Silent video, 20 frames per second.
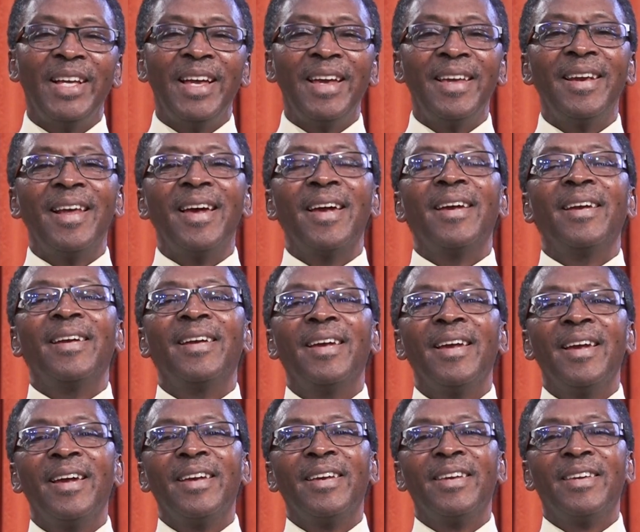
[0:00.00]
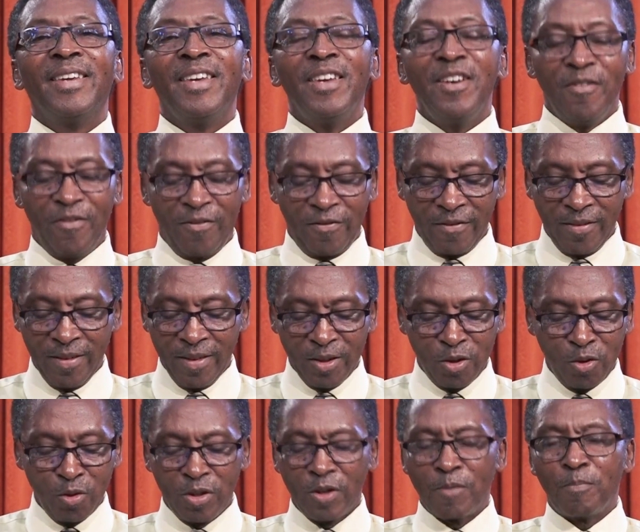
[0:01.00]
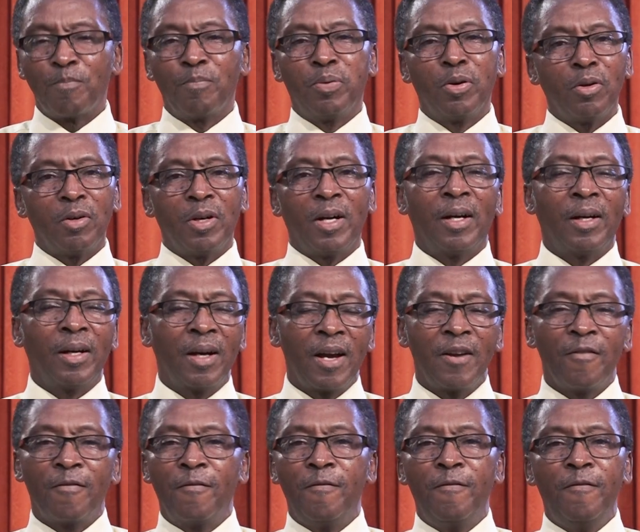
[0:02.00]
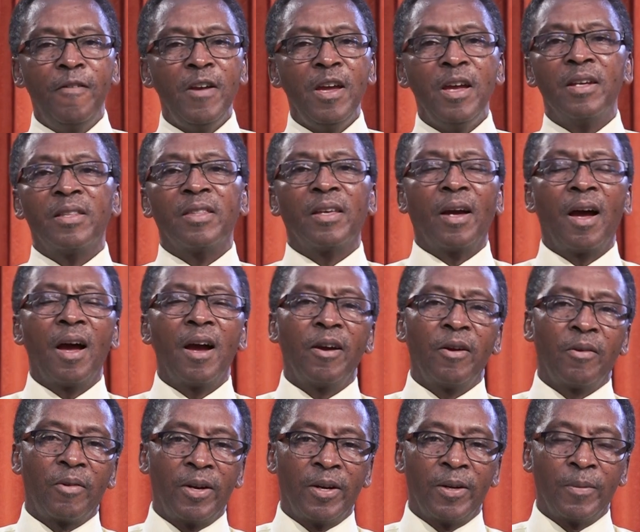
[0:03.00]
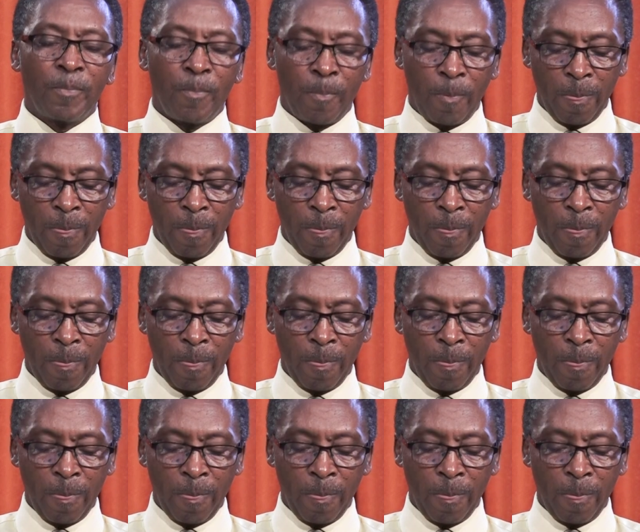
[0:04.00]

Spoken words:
and I give to the poor, I feed the hungry,